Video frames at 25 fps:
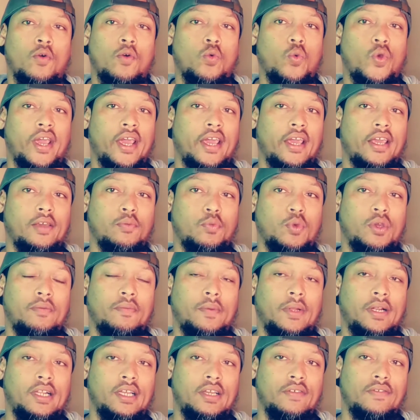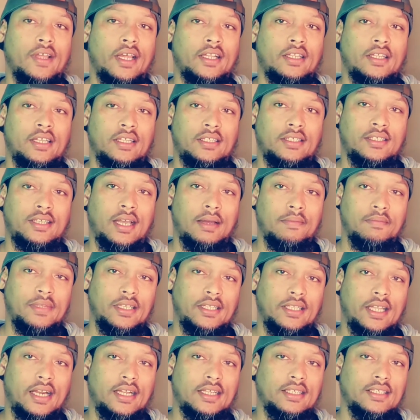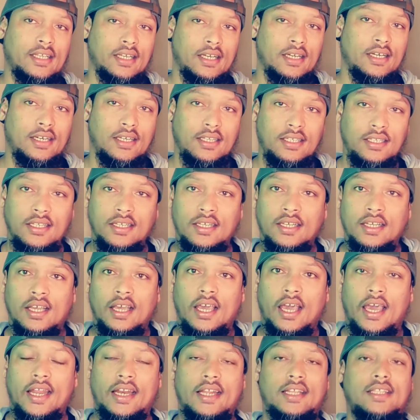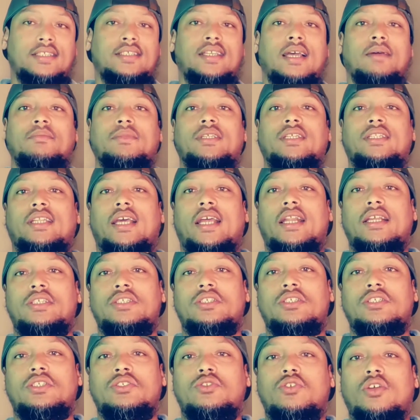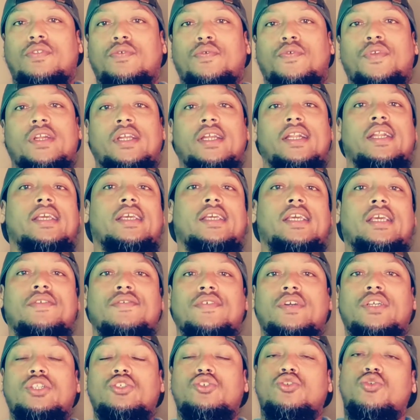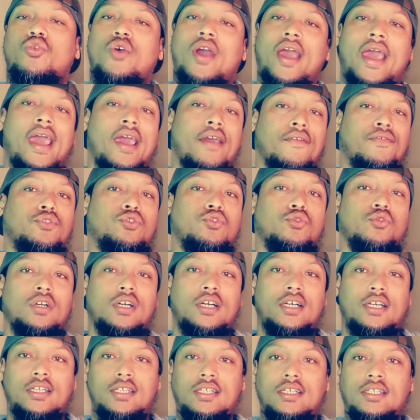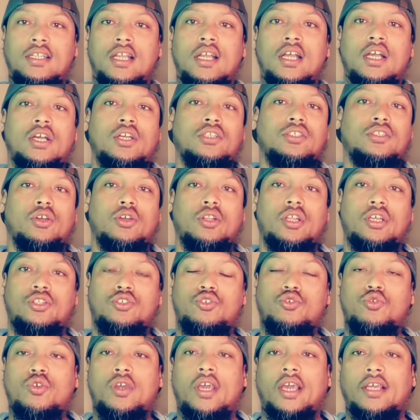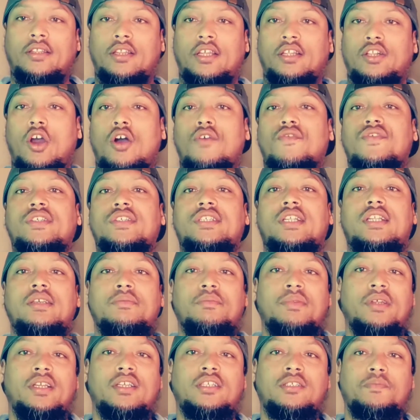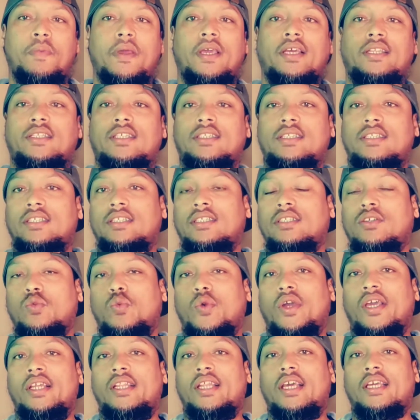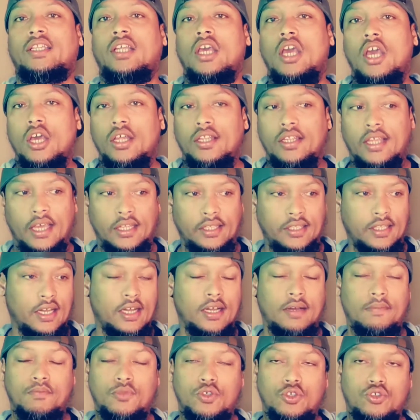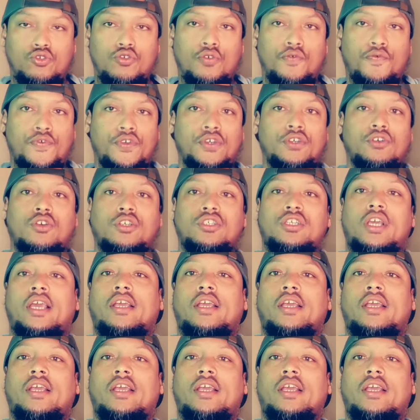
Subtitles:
where we believe that it's something that is earned and it's something that is just not freely given. You have to earn it so that you can then obviously be respected in the way that you feel